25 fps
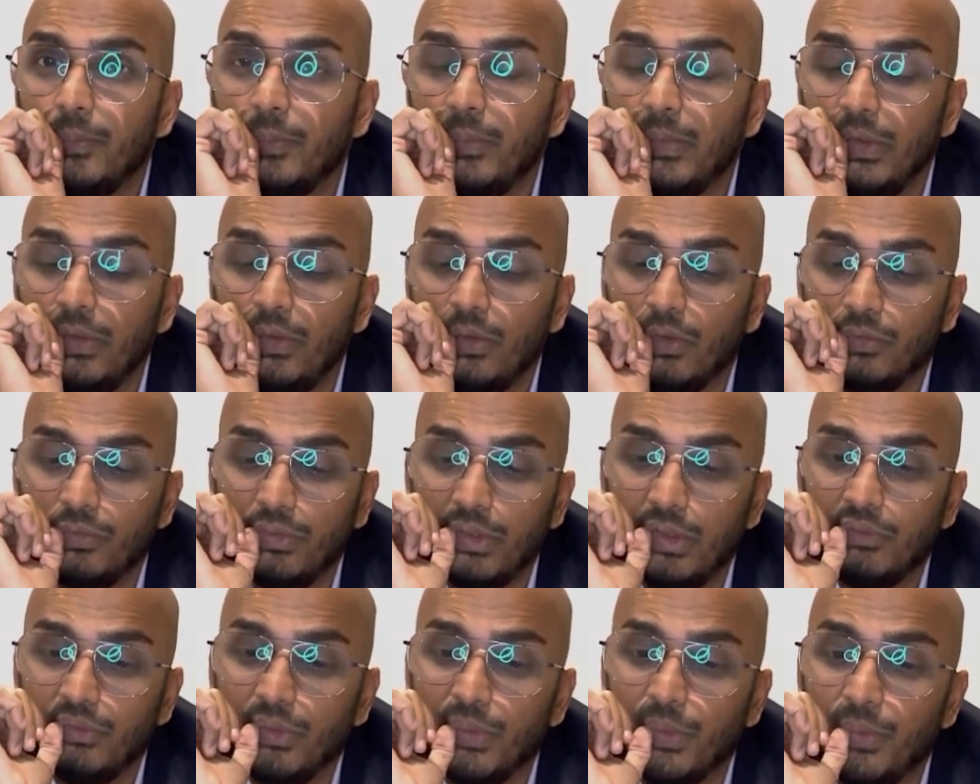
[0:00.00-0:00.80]
in your
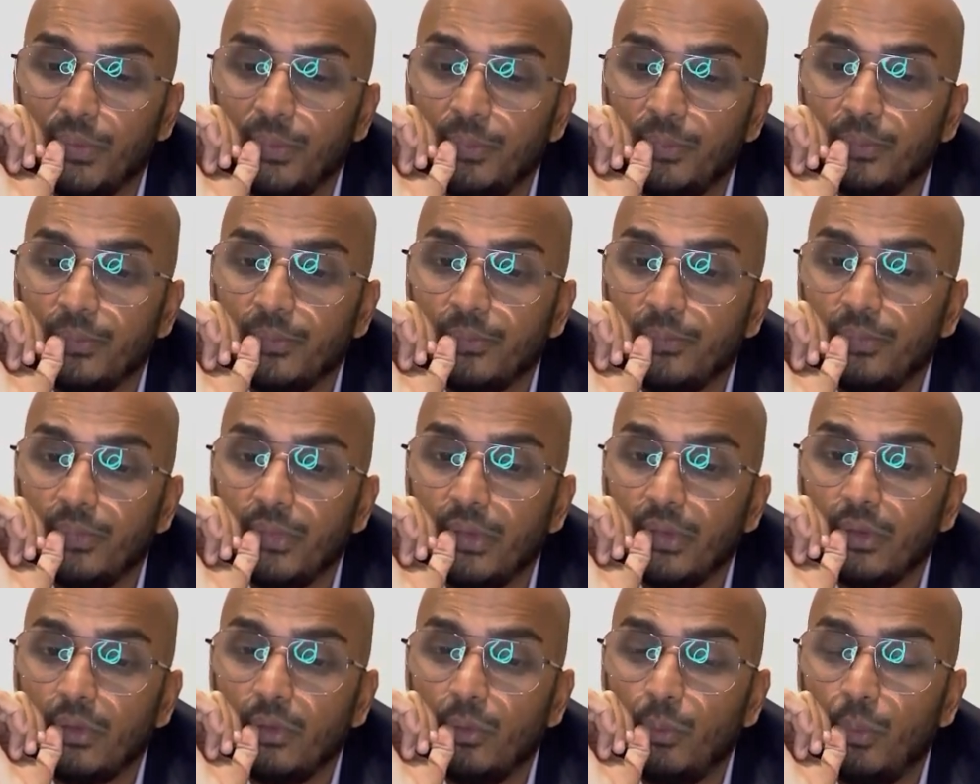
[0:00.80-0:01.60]
favor.
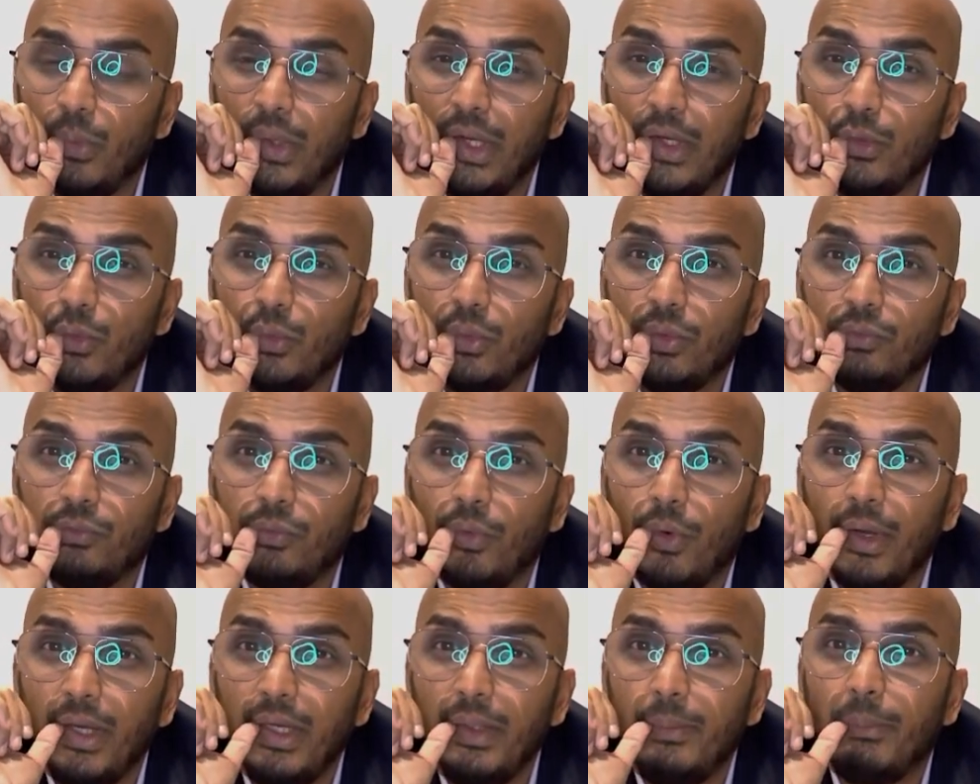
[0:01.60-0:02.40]
Where to
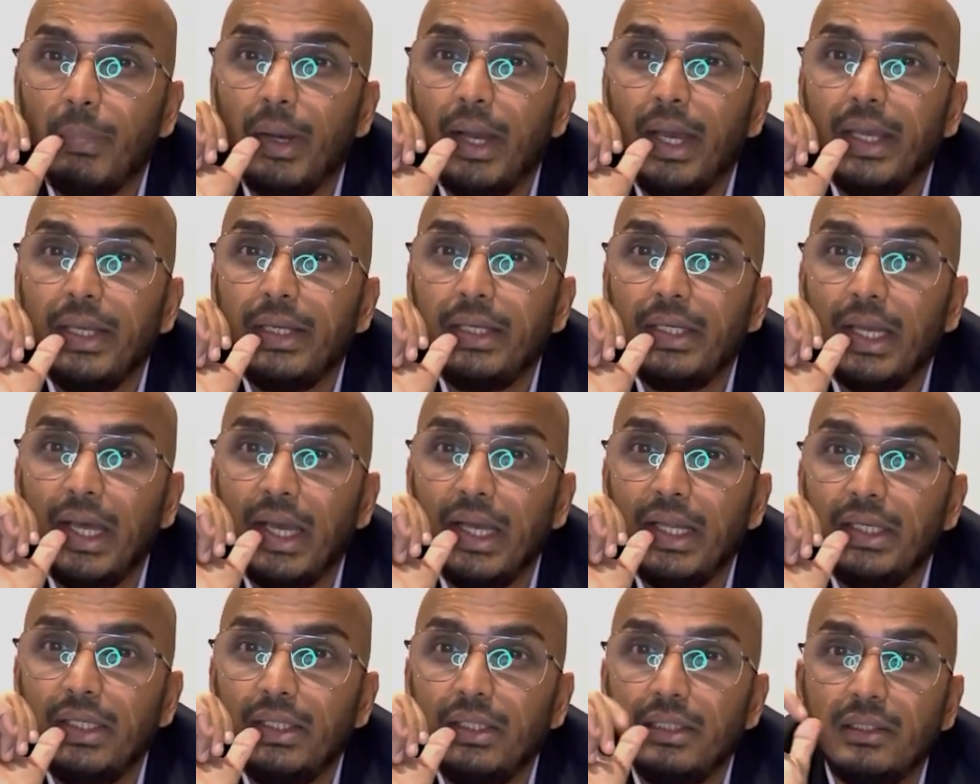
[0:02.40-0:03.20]
avoid buying
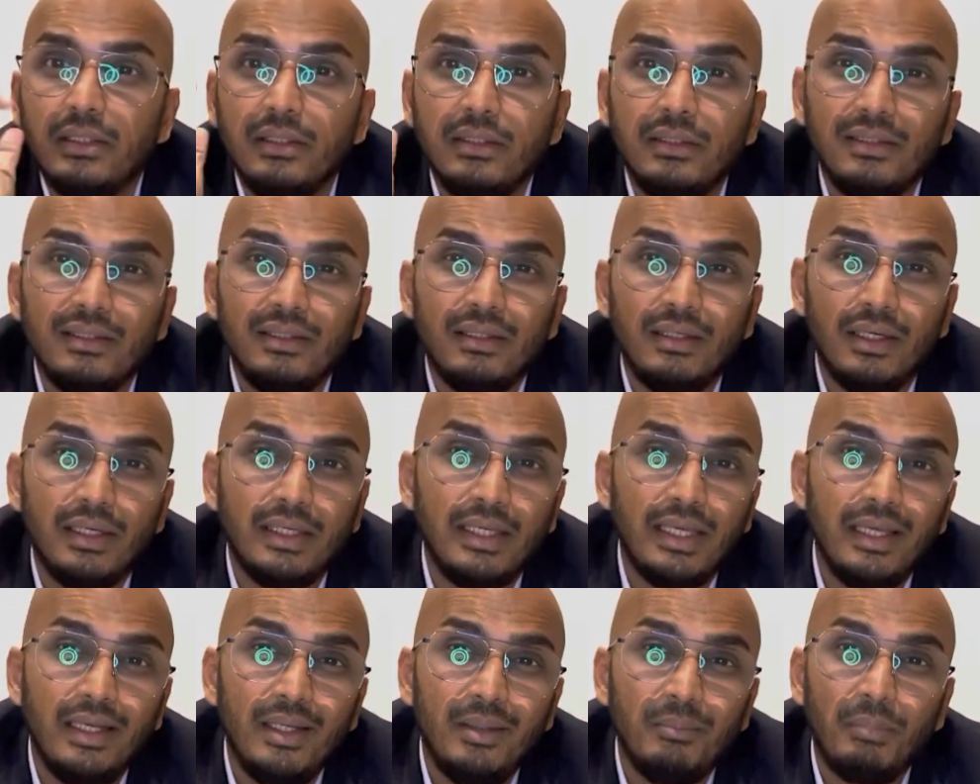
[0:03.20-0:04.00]
land?
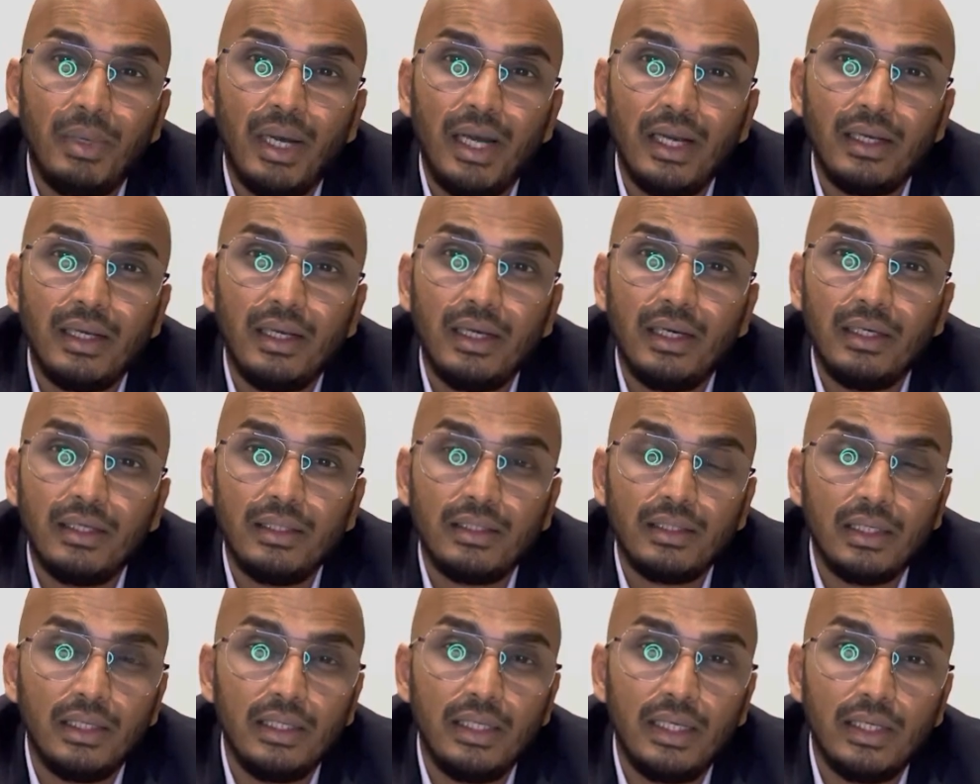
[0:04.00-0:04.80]
Again, Baga,
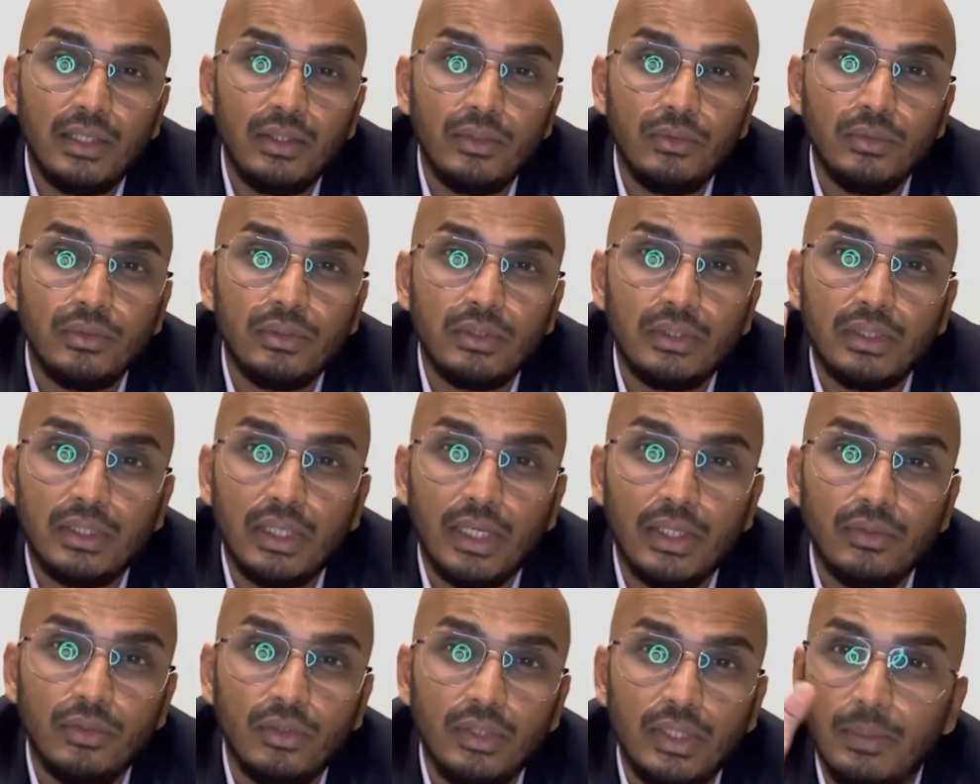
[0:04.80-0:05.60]
Kalangut,
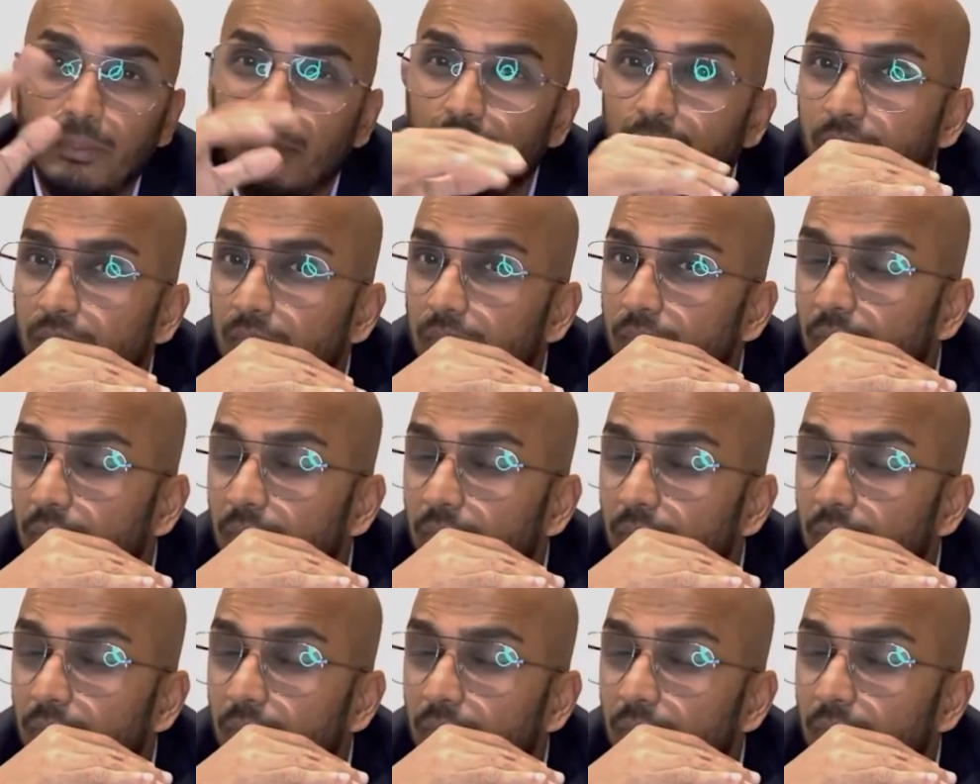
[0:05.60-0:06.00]
Kandolim.